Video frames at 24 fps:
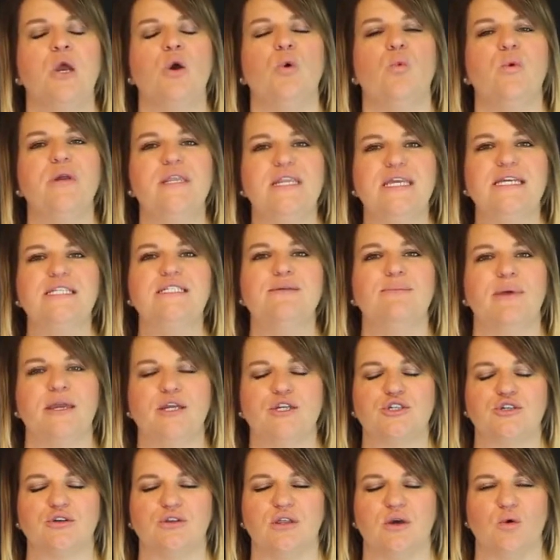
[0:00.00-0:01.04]
We need to make
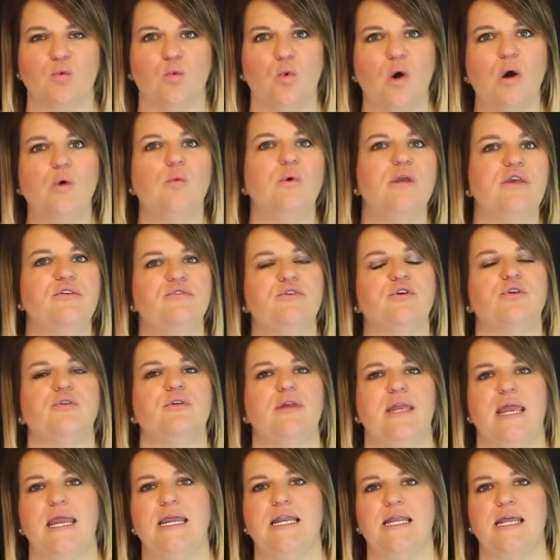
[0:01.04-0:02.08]
sure that what we have
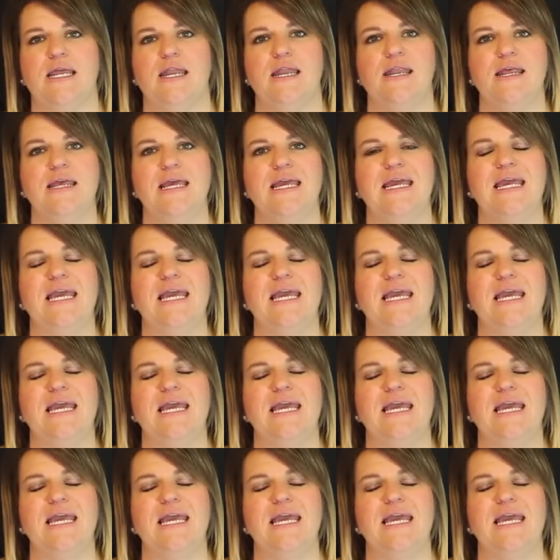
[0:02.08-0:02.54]
created